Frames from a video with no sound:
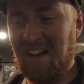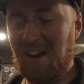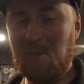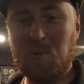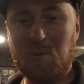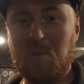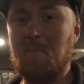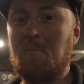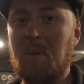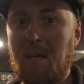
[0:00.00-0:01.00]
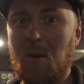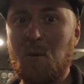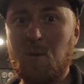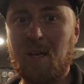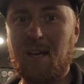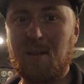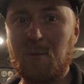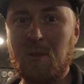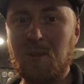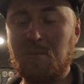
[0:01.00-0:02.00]
I opened up a big old can of
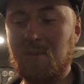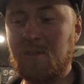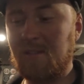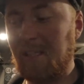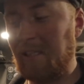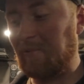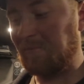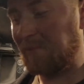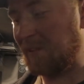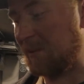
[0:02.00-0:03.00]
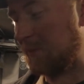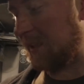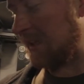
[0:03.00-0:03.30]
worms, fiddling with